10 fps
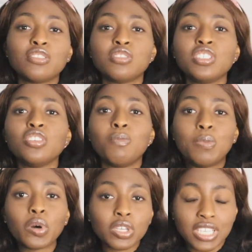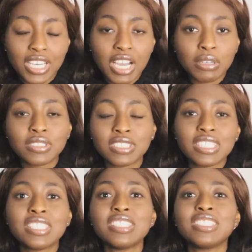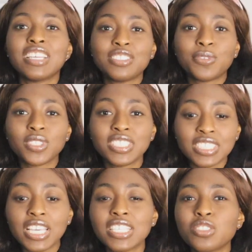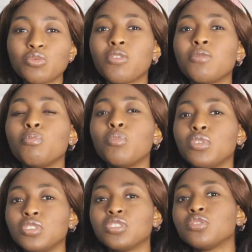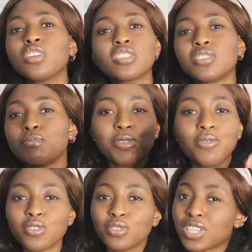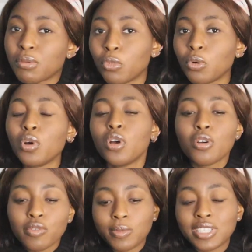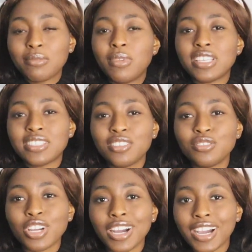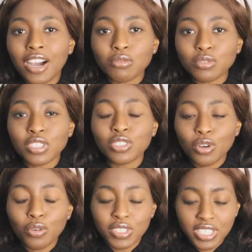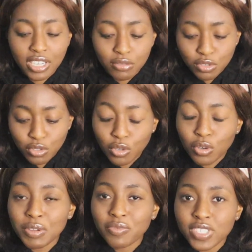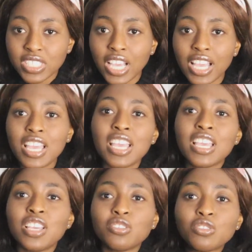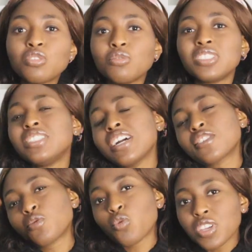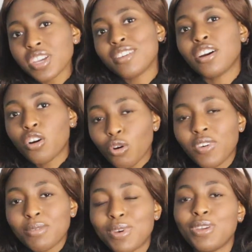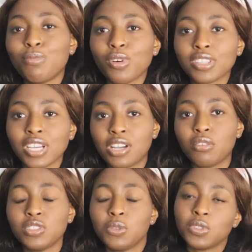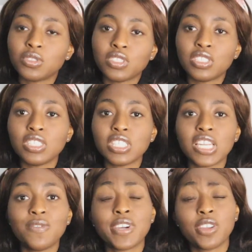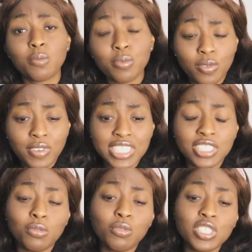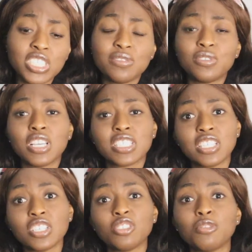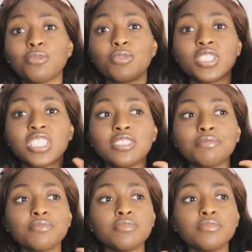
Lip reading: see a blocked account stating that for the next 12 months, not before you came home. From that time you're extending your account, your visa, till the next 1 year, you're covered by a blocked account. They want to see it, and if you cannot provide, they will only give you extension for the